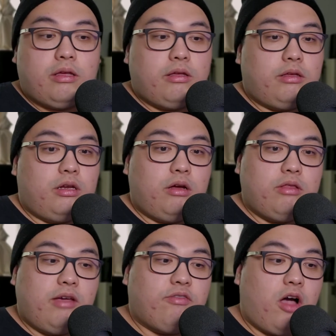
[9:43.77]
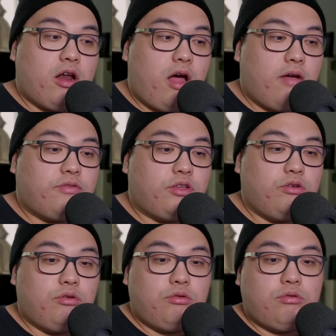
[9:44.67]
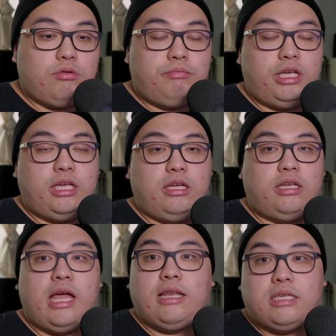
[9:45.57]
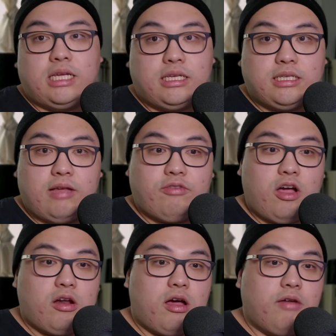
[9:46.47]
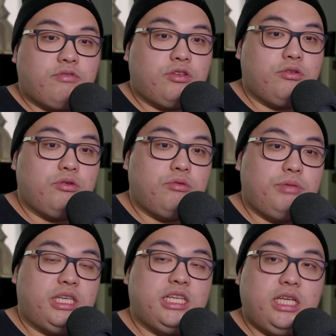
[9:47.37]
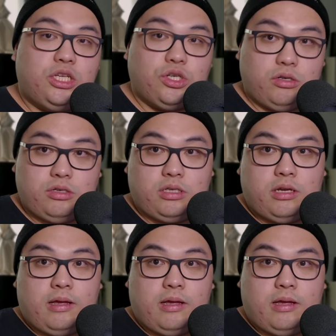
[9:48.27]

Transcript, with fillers: You know, they've gone off to be dentists. They've gone off to be teachers.